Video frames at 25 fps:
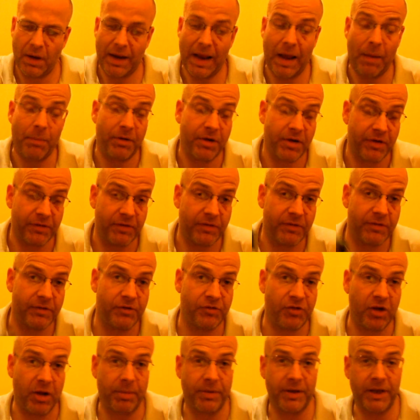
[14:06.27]
Now, because this
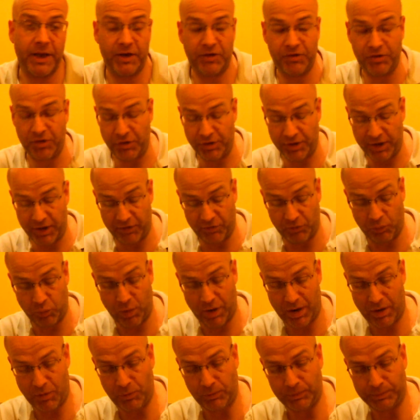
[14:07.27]
is a Japanese unit as
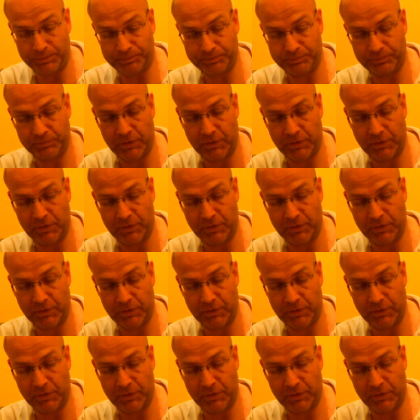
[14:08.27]
well,